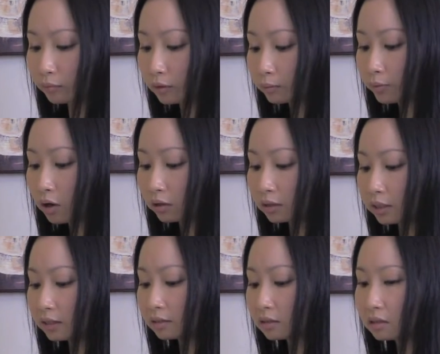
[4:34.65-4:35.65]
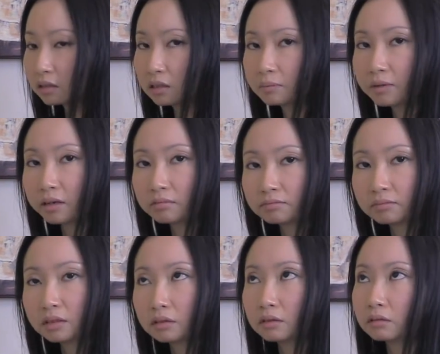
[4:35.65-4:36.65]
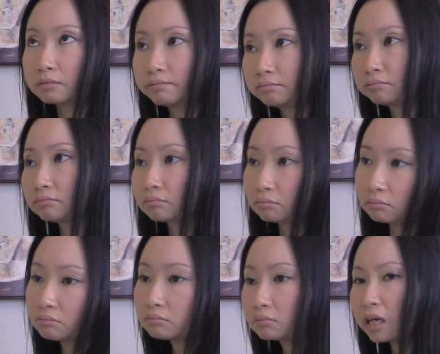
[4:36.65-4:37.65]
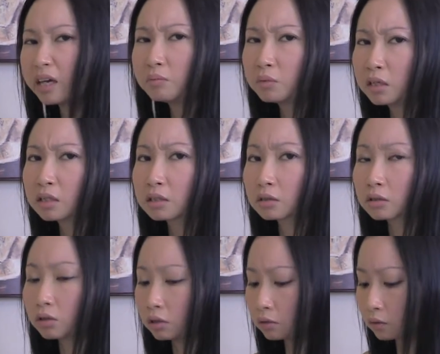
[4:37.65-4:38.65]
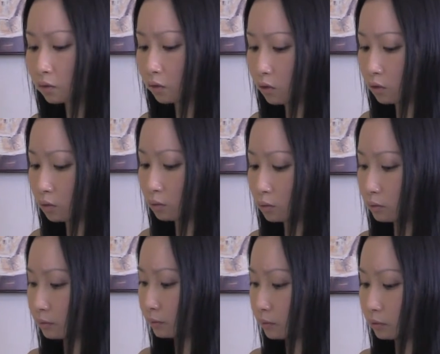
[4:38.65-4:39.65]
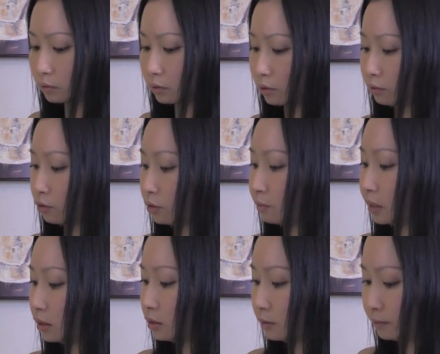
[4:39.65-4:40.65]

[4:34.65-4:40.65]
Broccoli is gonna take about, you know, 8 minutes to cook, so throw them in.